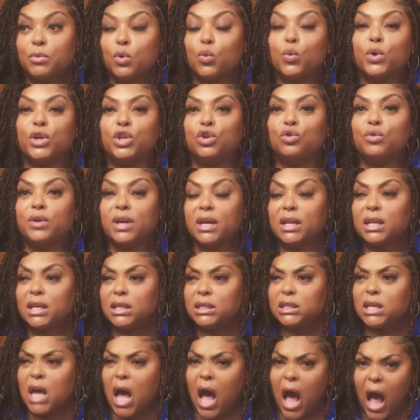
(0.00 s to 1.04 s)
But when you get
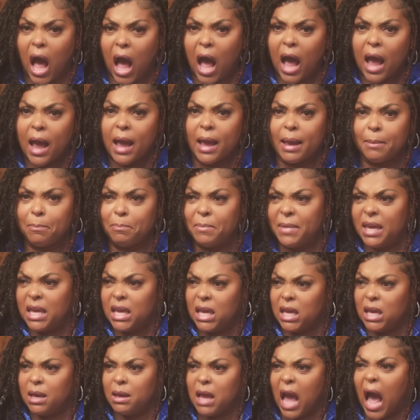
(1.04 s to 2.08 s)
into I,
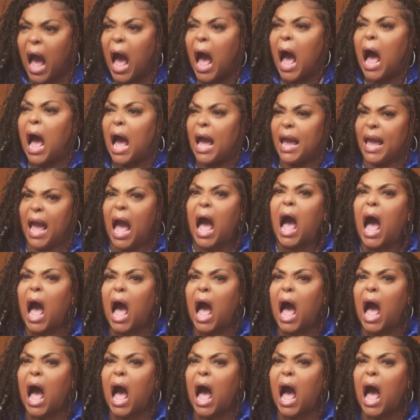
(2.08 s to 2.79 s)
me, I,